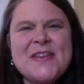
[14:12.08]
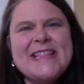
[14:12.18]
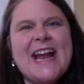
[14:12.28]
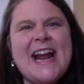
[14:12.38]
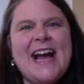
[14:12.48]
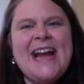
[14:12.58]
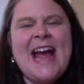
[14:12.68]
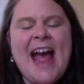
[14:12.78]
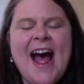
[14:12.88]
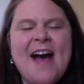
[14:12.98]
that I
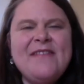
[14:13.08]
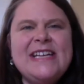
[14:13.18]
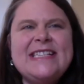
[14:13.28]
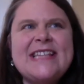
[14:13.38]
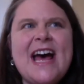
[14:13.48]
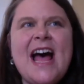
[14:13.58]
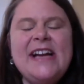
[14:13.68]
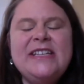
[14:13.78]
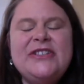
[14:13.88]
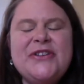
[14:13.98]
have is that
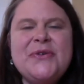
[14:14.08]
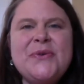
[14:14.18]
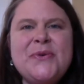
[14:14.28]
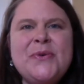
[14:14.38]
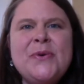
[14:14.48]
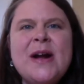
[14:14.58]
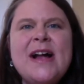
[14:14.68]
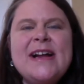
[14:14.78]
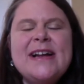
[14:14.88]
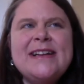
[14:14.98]
I do
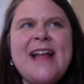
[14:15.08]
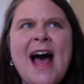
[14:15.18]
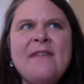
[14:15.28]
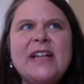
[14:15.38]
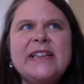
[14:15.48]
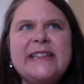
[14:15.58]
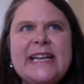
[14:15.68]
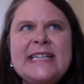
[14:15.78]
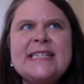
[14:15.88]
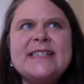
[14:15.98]
have a
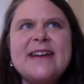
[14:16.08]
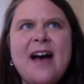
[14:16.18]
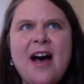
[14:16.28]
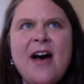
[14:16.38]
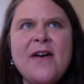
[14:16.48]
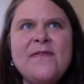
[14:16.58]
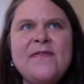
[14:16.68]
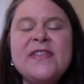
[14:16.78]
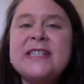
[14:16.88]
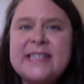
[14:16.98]
list
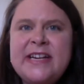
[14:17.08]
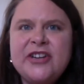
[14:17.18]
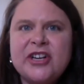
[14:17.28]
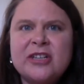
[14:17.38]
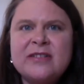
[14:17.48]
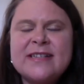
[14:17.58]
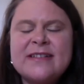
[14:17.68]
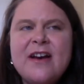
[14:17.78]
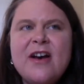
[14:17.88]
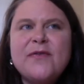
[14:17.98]
of the seniors
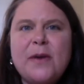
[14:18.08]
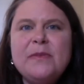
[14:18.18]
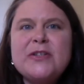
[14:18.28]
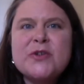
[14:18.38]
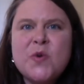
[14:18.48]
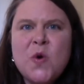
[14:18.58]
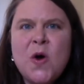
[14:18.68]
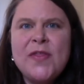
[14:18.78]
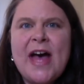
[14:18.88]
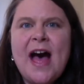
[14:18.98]
from the
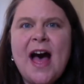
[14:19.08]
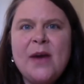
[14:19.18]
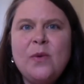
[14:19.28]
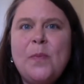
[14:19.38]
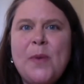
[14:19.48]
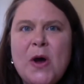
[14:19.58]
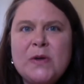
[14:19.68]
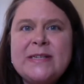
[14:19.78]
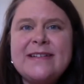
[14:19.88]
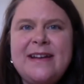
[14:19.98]
school that I will
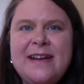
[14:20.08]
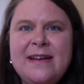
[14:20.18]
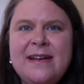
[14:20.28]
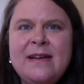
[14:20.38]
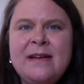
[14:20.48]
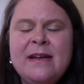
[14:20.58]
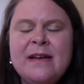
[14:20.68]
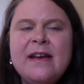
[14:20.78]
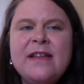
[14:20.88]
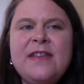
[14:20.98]
post in
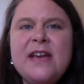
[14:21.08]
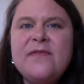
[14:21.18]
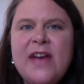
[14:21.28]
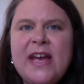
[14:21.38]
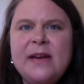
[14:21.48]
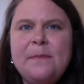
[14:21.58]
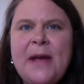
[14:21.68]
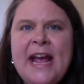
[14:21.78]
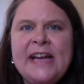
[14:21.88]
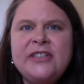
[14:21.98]
the event
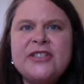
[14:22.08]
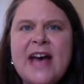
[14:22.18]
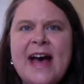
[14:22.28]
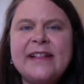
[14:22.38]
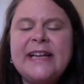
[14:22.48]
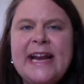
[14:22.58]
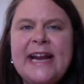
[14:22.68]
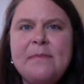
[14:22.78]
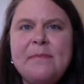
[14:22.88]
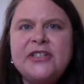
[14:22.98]
page that
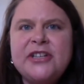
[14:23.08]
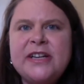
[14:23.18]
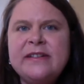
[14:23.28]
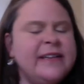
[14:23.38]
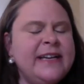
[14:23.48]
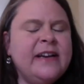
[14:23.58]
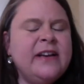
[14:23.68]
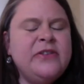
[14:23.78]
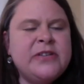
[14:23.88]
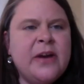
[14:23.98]
Leanne mentioned. Leanne,
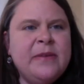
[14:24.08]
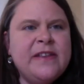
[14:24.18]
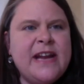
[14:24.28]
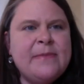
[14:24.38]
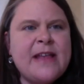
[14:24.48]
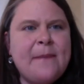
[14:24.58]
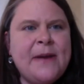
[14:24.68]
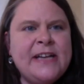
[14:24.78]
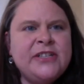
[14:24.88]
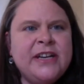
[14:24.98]
can you tell me the name of that
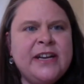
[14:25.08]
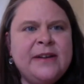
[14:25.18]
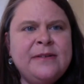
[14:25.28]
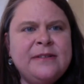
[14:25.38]
page again?